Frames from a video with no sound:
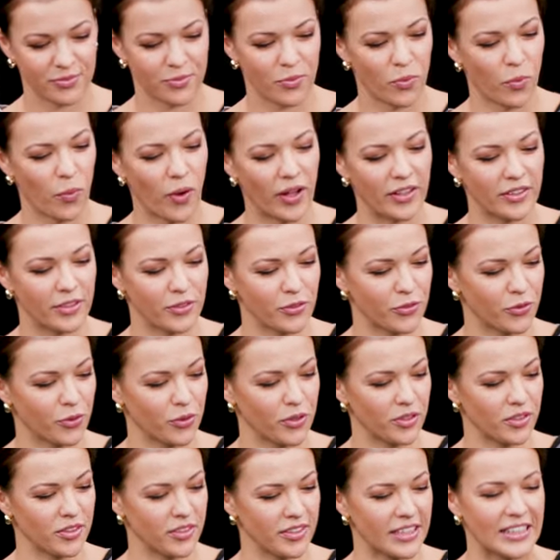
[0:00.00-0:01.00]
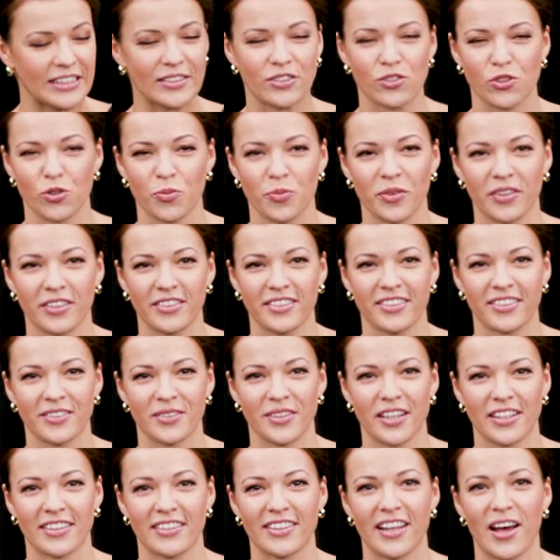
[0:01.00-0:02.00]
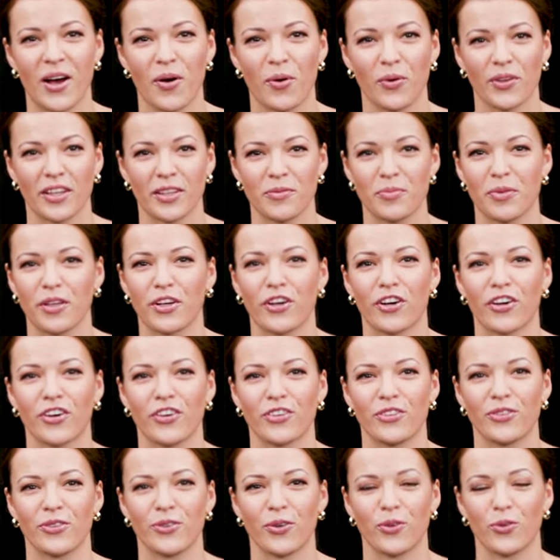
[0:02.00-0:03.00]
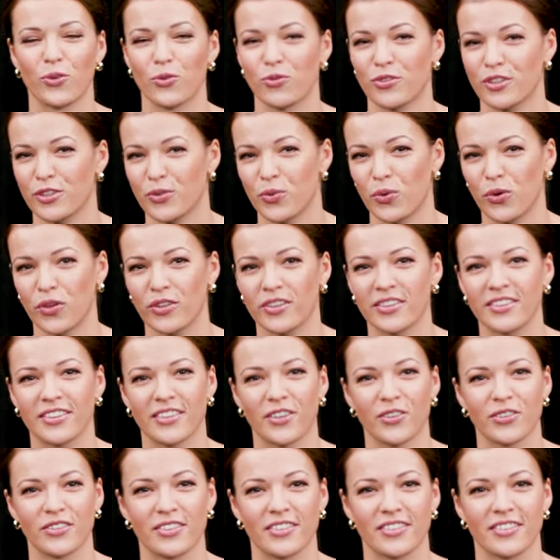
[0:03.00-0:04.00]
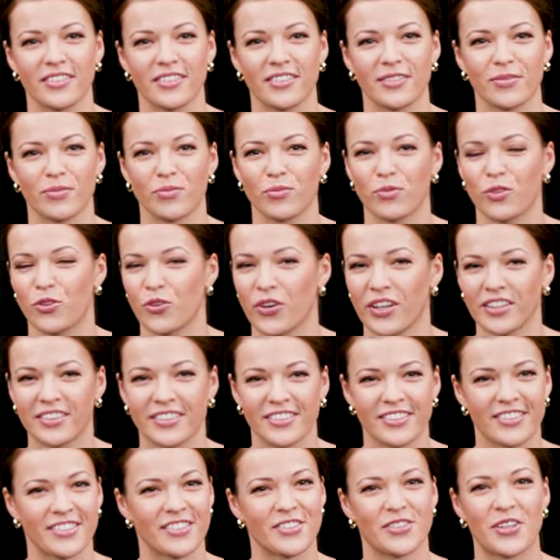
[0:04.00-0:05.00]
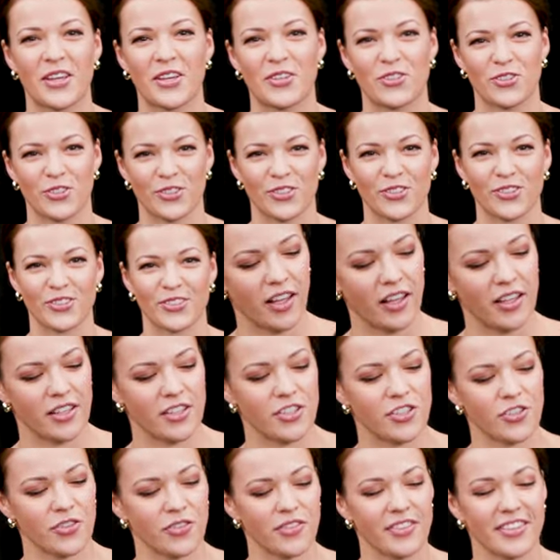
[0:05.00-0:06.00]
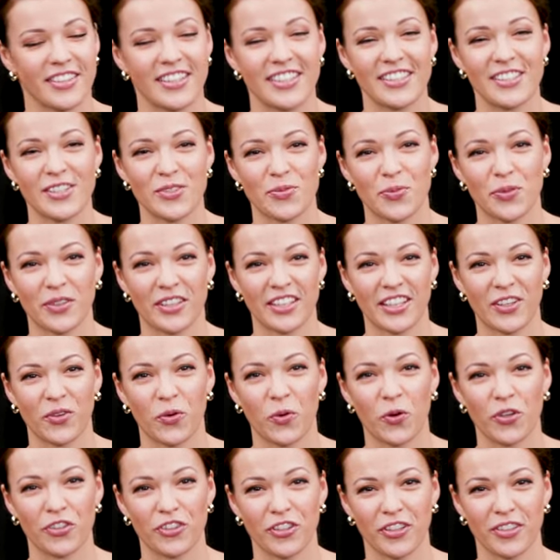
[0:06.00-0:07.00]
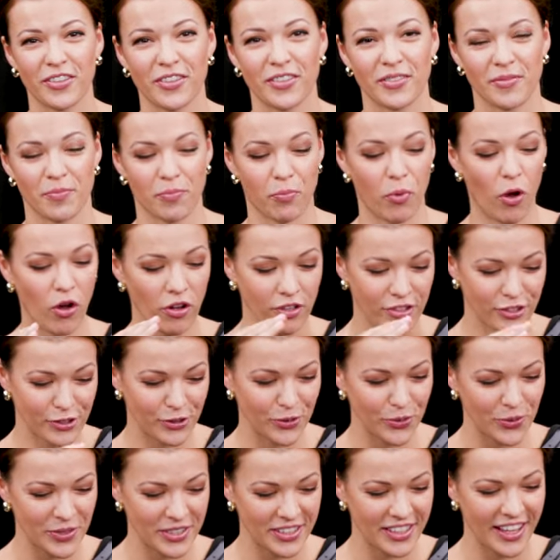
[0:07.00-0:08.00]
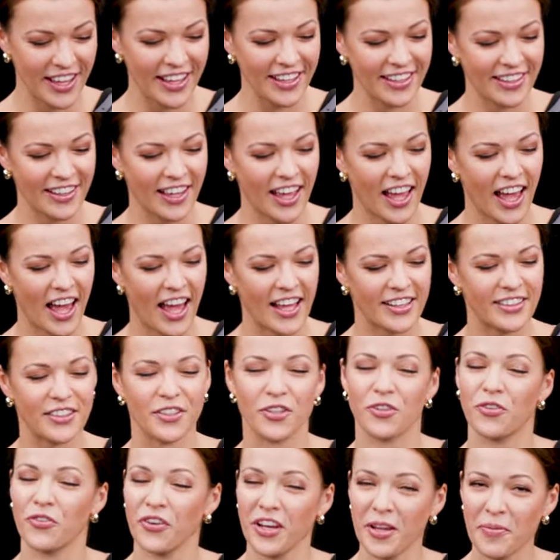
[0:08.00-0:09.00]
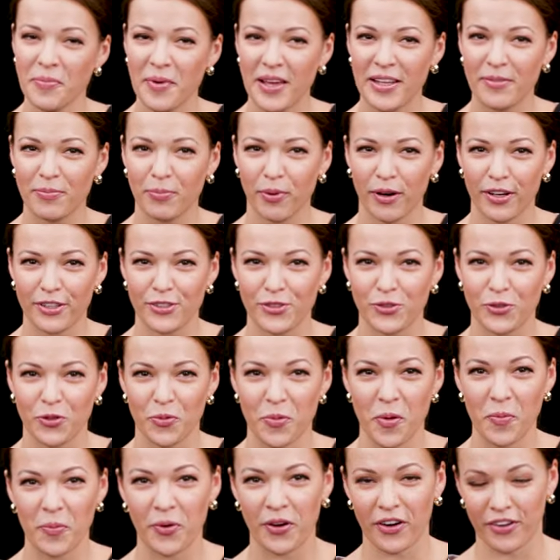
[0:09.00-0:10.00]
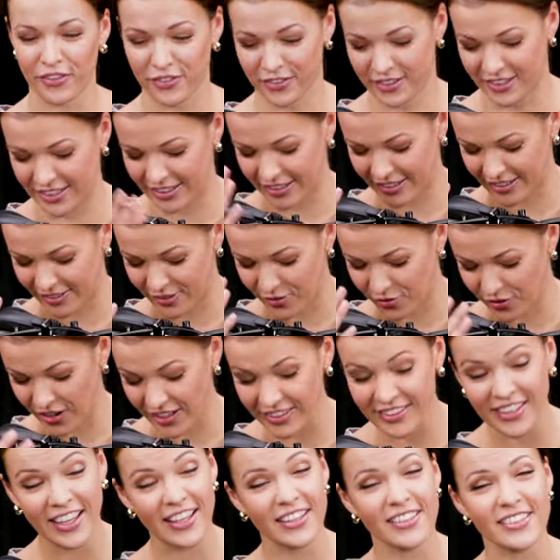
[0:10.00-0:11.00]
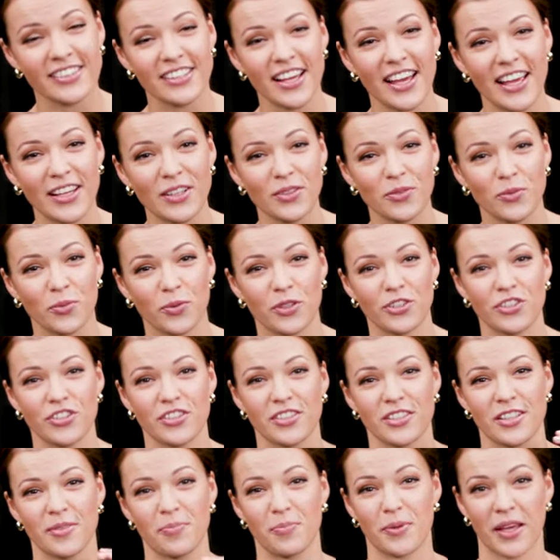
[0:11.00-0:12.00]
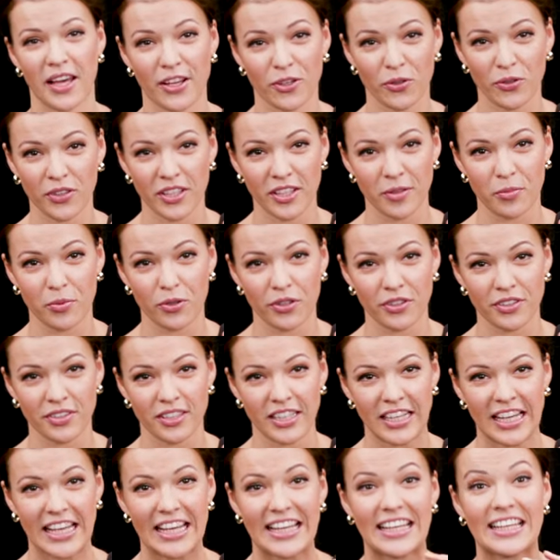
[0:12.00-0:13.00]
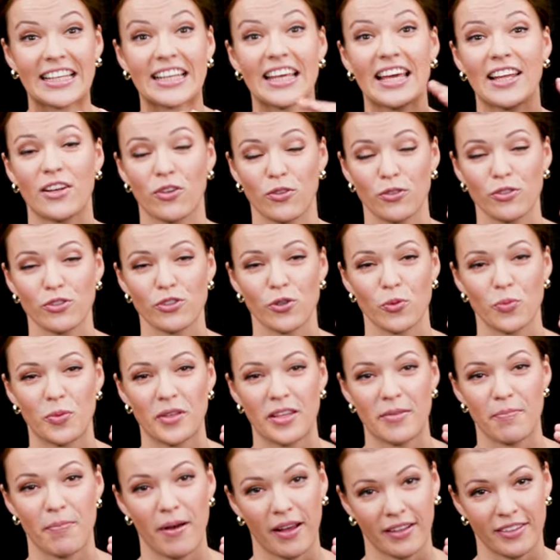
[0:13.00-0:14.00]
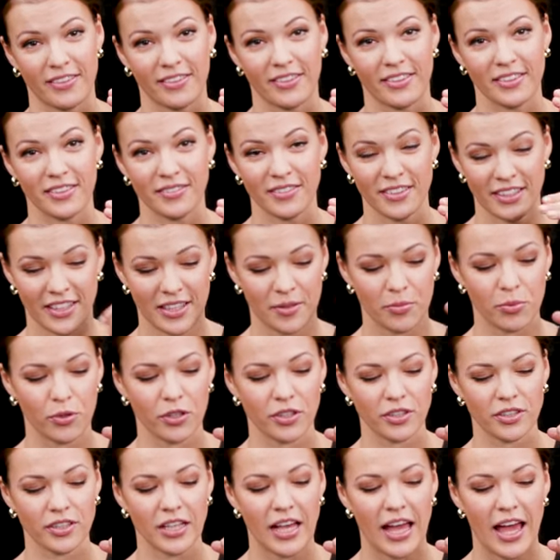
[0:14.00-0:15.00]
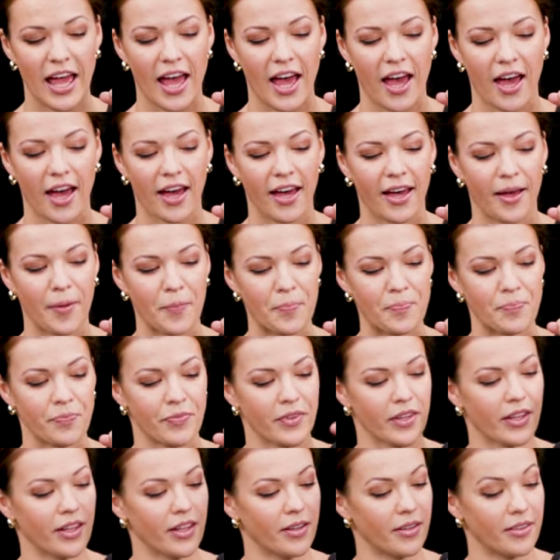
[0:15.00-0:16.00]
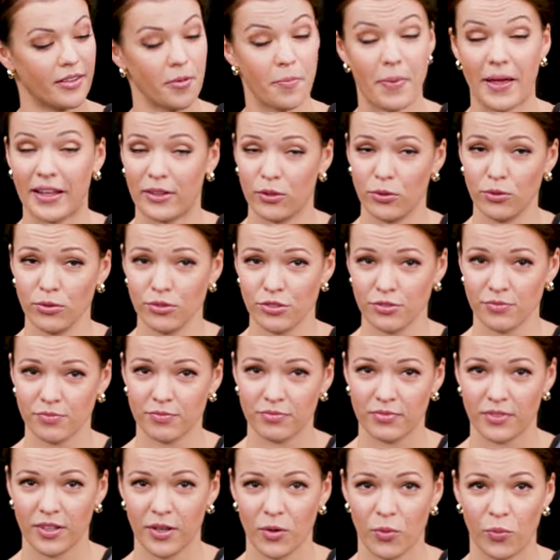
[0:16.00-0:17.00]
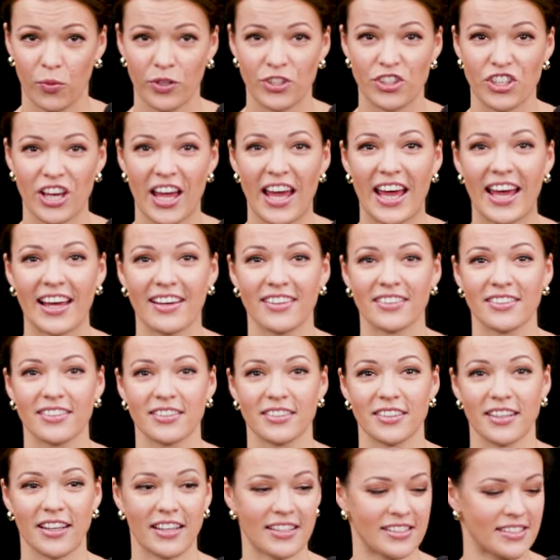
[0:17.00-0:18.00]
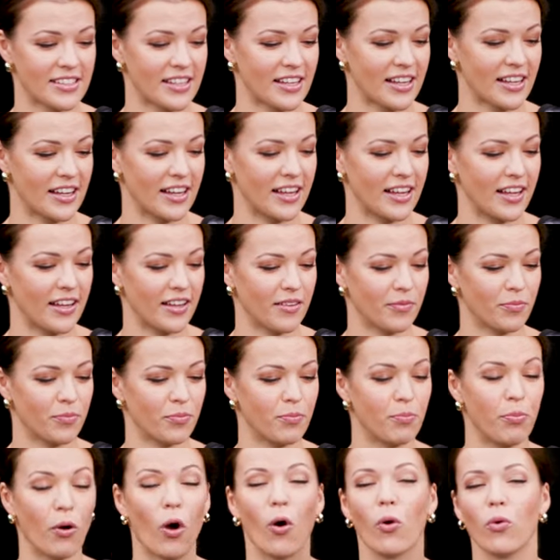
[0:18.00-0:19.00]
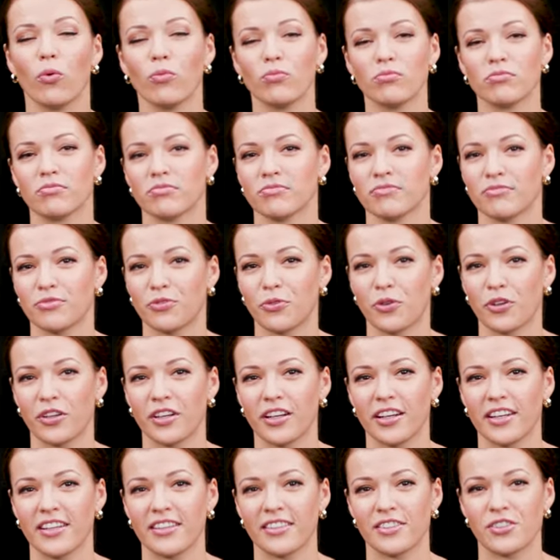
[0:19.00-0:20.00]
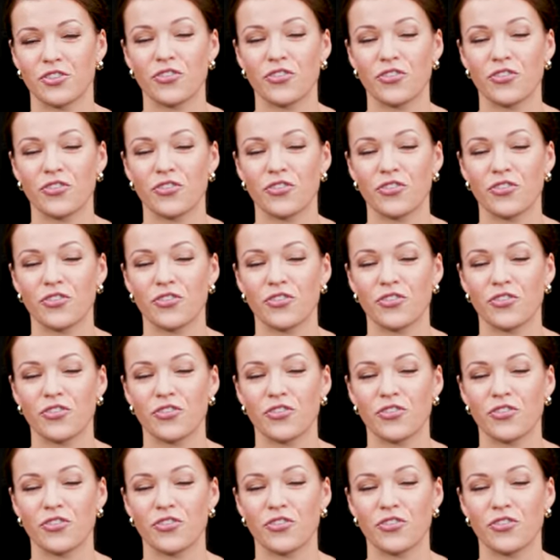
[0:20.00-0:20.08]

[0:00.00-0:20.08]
wonderful instrument that now can be heard all over the world on greatest stages. So this is what the accordion box looks like. And the three main parts to remember are the right hand side, which is the piano keyboard, can also be a button keyboard, the bellows, which act as a bow for a